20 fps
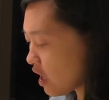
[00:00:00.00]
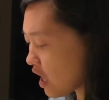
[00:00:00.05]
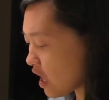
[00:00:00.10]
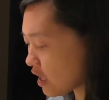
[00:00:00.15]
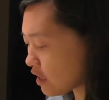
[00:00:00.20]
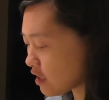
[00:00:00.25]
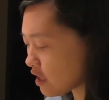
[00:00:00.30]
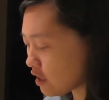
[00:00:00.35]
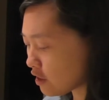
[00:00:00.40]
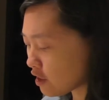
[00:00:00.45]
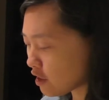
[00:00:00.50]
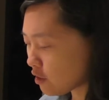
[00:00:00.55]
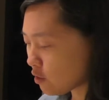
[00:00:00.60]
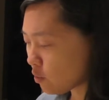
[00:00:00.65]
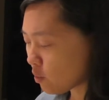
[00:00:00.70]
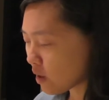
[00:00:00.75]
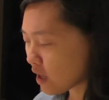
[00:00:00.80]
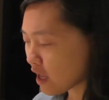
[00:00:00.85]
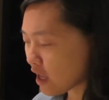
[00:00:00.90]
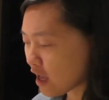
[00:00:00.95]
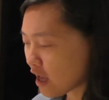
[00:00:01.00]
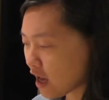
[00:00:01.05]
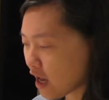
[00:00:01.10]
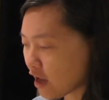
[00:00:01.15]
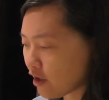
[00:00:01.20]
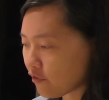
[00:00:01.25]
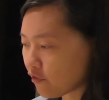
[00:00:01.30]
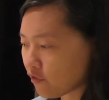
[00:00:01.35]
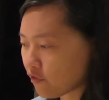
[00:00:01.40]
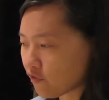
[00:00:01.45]
Another way
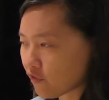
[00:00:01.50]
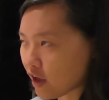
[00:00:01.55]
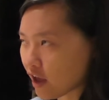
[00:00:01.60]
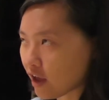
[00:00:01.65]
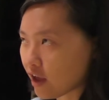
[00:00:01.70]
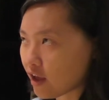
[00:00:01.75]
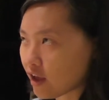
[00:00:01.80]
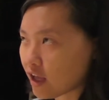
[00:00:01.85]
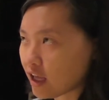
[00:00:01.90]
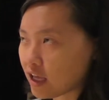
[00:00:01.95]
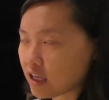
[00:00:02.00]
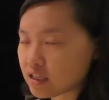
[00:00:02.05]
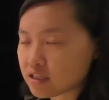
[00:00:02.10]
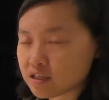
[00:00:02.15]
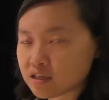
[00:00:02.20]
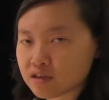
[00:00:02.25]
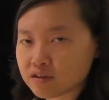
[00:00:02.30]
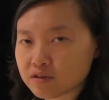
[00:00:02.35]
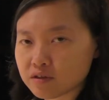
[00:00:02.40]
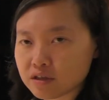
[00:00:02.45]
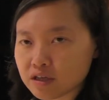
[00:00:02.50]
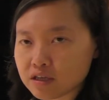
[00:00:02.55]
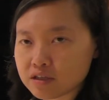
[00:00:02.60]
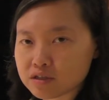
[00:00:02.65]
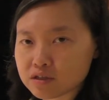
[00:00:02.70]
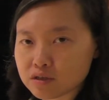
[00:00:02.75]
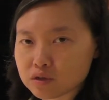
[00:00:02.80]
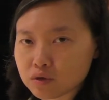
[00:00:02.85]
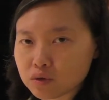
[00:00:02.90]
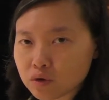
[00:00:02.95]
I've eaten
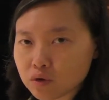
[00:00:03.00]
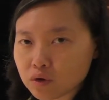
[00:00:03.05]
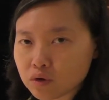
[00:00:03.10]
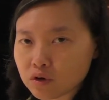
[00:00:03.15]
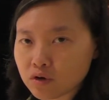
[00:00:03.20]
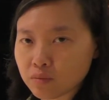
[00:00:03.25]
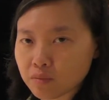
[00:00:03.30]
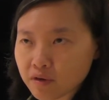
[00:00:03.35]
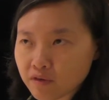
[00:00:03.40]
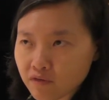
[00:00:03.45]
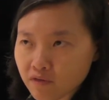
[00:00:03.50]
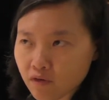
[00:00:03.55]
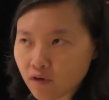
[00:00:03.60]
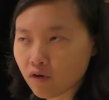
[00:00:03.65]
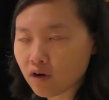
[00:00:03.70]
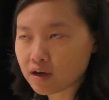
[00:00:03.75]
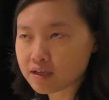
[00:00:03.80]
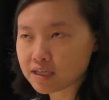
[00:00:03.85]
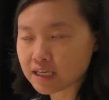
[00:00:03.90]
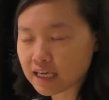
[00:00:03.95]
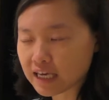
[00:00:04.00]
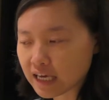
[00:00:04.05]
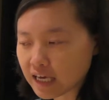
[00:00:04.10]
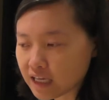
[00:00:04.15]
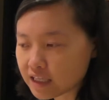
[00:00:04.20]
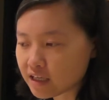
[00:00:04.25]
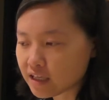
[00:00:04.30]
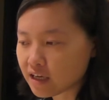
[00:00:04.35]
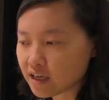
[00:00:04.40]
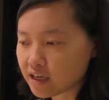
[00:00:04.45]
instant noodle before as a
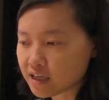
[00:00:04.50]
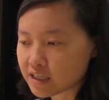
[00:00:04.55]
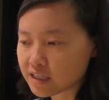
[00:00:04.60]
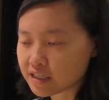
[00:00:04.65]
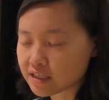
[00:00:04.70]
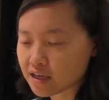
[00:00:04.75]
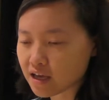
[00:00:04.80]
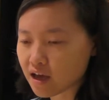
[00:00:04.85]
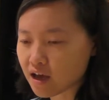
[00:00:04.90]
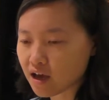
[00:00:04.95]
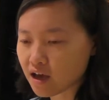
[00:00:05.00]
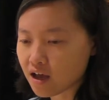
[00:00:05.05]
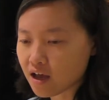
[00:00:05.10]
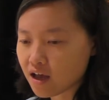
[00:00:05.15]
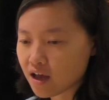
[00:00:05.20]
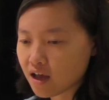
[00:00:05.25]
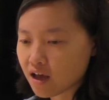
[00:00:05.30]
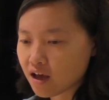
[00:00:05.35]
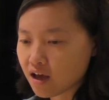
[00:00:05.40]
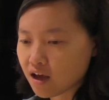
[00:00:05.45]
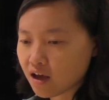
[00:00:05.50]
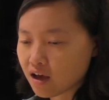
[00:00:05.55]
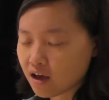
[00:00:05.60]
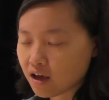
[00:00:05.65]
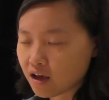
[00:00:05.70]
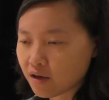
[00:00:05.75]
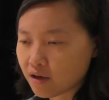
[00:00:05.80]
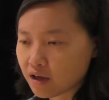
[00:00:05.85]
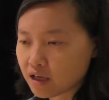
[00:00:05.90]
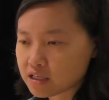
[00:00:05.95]
kid is
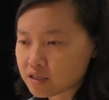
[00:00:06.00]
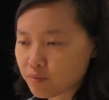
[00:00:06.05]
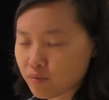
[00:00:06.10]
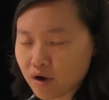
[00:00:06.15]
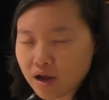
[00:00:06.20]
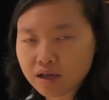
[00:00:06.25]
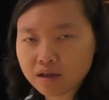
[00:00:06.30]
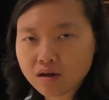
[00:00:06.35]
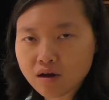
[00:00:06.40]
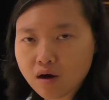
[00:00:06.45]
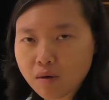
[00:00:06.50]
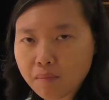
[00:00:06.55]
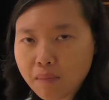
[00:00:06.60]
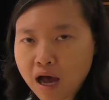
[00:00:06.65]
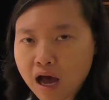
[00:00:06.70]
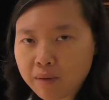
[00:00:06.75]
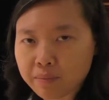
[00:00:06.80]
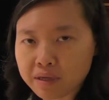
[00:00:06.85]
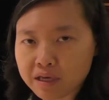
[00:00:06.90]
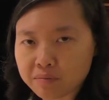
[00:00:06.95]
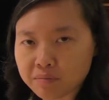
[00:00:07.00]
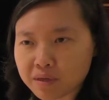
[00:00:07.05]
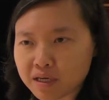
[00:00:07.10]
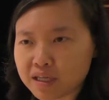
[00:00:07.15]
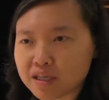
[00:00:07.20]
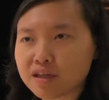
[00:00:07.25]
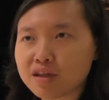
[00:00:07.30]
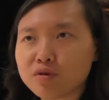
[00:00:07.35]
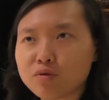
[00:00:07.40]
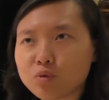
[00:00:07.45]
it's a brand called
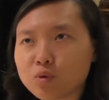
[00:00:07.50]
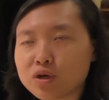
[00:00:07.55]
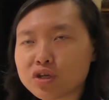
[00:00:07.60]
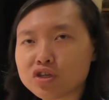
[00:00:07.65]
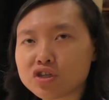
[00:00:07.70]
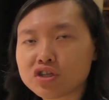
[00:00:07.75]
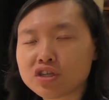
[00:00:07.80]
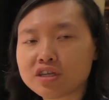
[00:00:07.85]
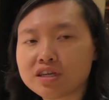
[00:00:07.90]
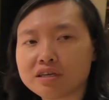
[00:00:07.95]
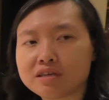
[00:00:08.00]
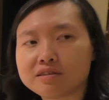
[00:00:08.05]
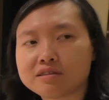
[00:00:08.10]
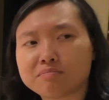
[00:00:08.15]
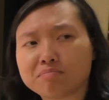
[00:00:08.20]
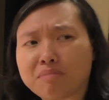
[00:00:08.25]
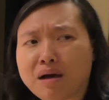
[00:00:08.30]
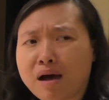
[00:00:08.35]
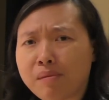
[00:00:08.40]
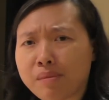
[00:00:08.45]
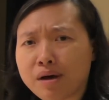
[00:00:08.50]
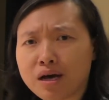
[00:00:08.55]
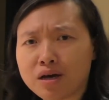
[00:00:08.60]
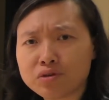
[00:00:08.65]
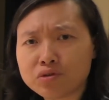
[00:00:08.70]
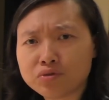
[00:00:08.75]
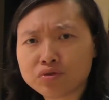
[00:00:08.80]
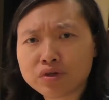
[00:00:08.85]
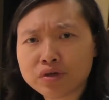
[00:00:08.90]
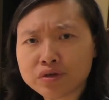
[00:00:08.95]
Mamee, which is
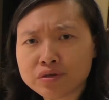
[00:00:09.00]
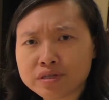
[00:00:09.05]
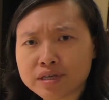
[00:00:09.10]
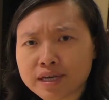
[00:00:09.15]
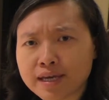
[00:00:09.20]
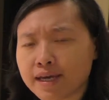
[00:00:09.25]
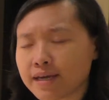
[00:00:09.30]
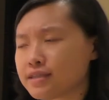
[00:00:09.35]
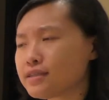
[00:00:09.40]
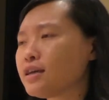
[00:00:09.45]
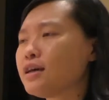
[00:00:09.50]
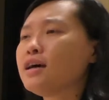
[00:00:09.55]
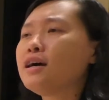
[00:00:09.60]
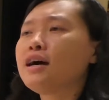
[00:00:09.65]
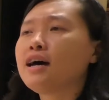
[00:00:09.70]
Mama Noodles, I guess.